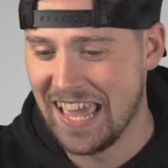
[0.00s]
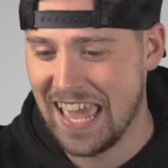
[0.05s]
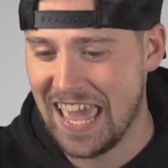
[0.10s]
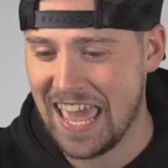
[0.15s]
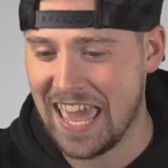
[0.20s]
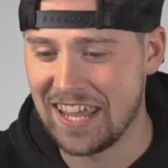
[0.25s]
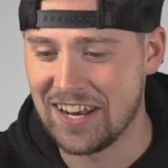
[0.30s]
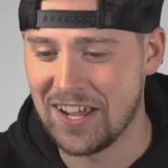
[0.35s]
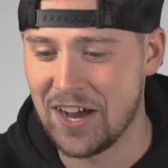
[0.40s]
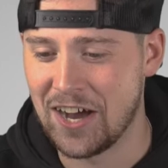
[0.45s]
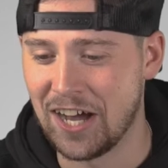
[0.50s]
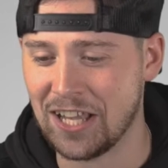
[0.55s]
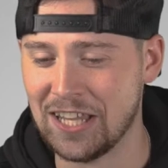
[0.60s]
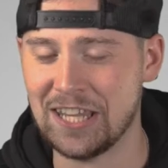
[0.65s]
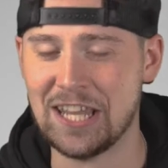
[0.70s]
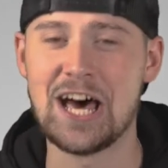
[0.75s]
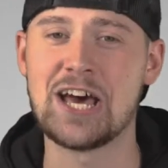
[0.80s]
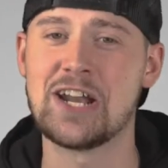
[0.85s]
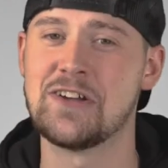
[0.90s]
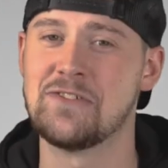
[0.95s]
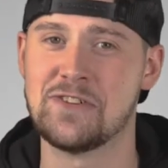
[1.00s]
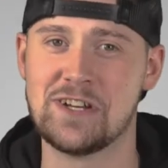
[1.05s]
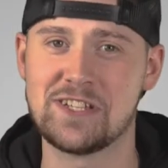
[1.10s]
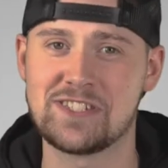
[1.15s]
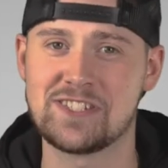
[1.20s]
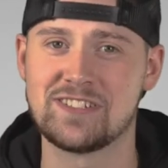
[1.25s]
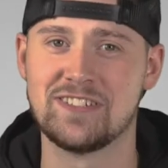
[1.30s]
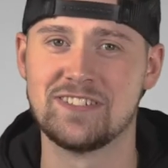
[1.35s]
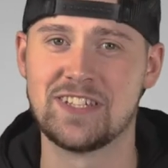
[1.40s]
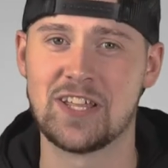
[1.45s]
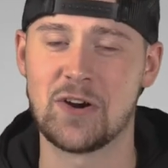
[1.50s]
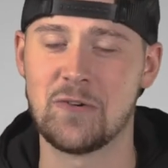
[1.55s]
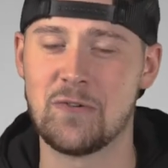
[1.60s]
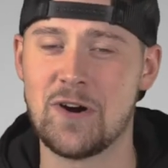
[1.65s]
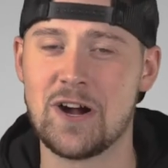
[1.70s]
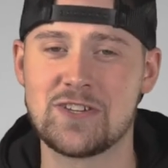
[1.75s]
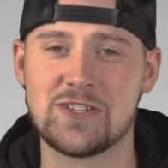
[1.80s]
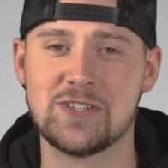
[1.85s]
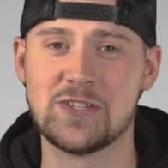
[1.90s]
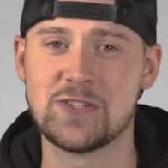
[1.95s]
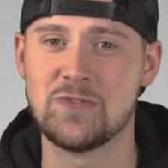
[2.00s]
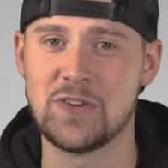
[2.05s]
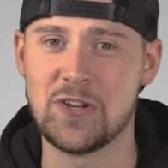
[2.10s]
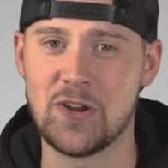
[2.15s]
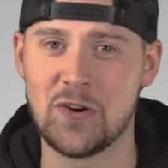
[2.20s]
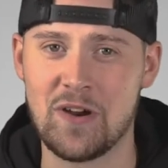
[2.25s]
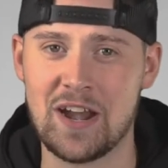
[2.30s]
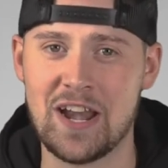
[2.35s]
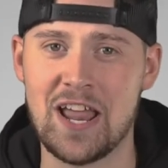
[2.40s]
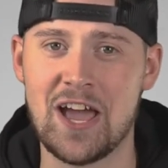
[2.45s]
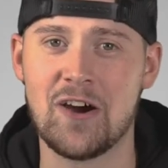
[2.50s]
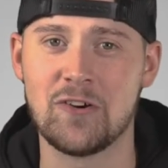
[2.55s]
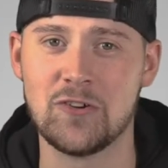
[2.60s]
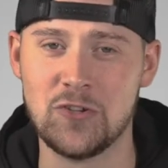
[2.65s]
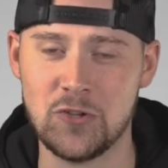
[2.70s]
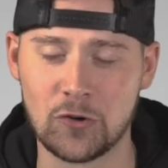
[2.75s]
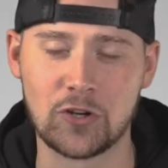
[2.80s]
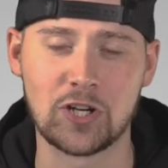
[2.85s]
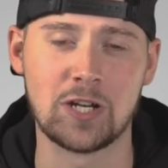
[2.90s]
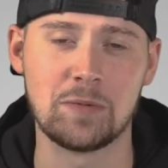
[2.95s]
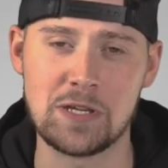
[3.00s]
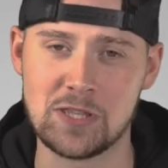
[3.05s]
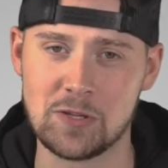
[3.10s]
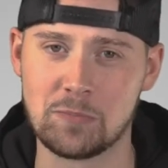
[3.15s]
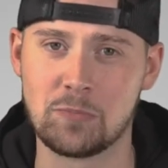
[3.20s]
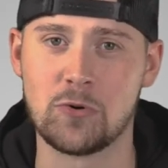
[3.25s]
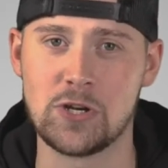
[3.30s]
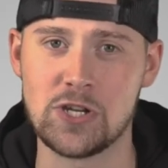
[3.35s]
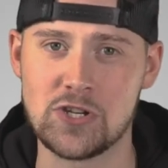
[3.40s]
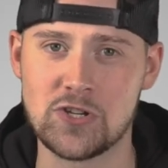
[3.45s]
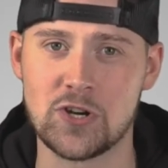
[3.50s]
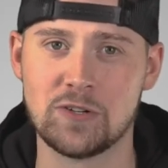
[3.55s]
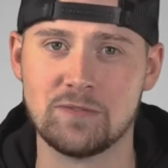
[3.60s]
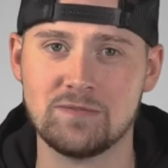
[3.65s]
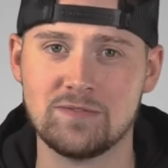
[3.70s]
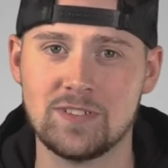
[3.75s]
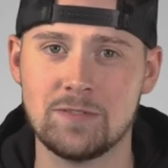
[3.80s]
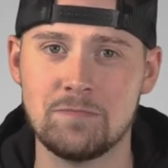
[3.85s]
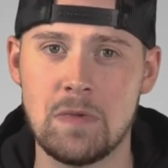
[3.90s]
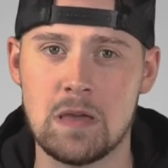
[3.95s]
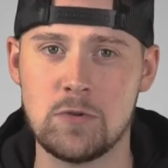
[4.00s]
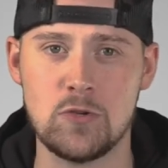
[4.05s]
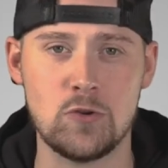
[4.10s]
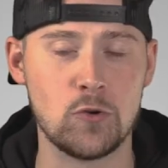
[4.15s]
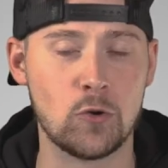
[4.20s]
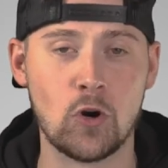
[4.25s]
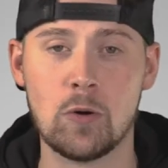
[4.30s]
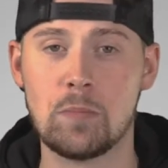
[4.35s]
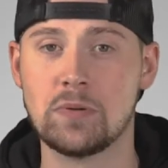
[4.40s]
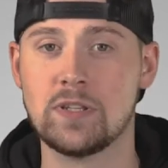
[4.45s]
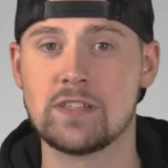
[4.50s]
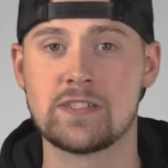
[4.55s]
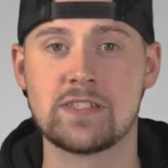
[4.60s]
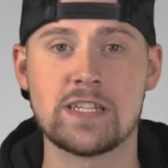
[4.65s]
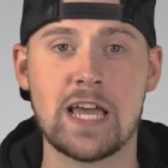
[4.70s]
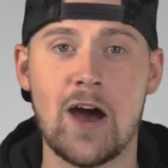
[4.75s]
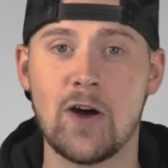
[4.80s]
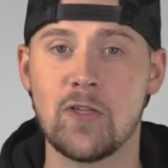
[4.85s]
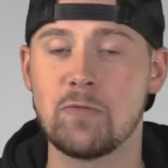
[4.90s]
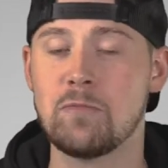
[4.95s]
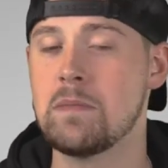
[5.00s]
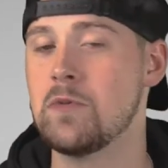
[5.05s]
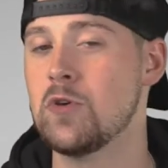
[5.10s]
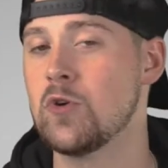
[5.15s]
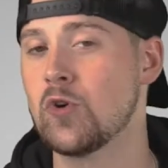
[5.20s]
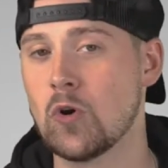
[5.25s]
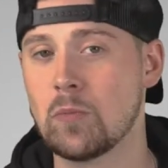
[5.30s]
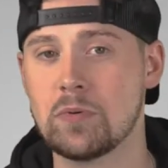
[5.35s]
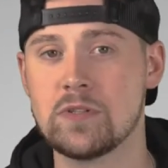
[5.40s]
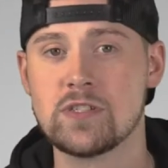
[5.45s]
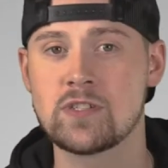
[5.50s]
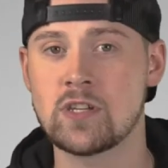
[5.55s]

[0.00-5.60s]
And uh, a lot of us that are watching this video right now, you're going to be the preacher. Maybe you grew up in the South, maybe you grew up in